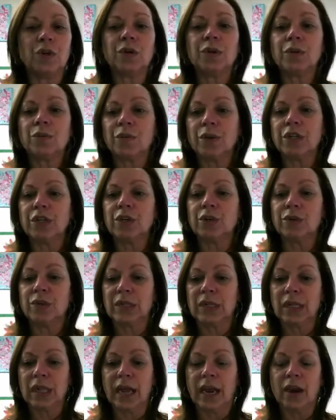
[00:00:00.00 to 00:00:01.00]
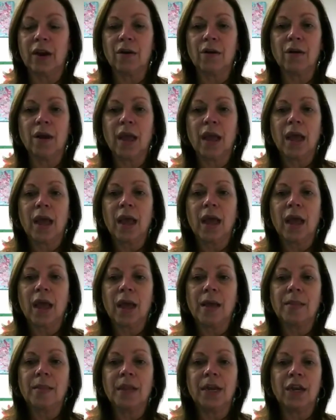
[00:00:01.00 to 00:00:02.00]
You can reduce glare,
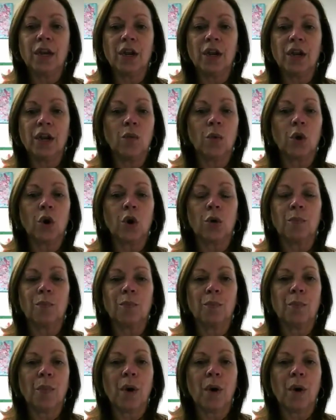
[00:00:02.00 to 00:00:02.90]
And the newer